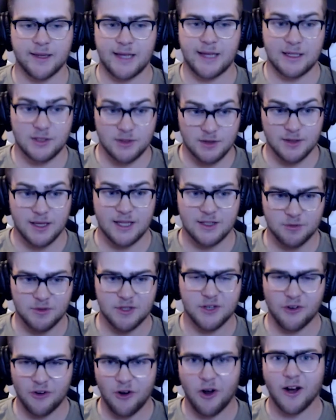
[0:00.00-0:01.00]
that's when
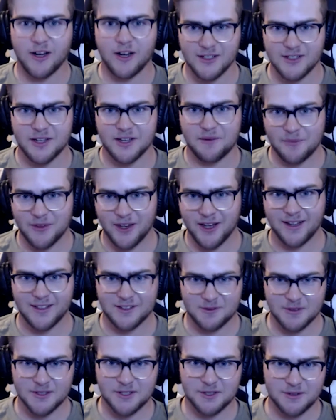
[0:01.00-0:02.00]
you're onto something.
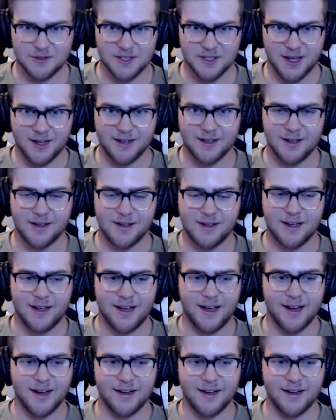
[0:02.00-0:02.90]
Is what you said, and